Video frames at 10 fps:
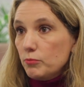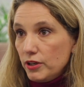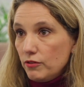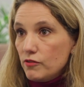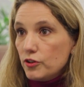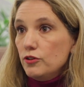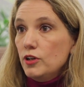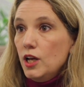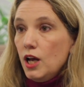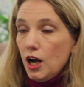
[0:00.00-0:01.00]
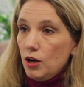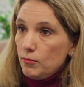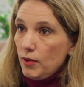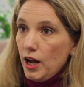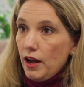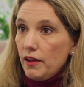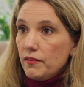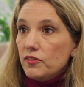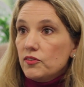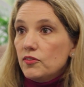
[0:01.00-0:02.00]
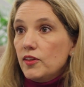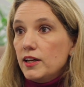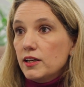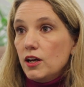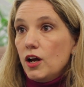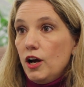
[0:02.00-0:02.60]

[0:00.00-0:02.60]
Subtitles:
peer review, and then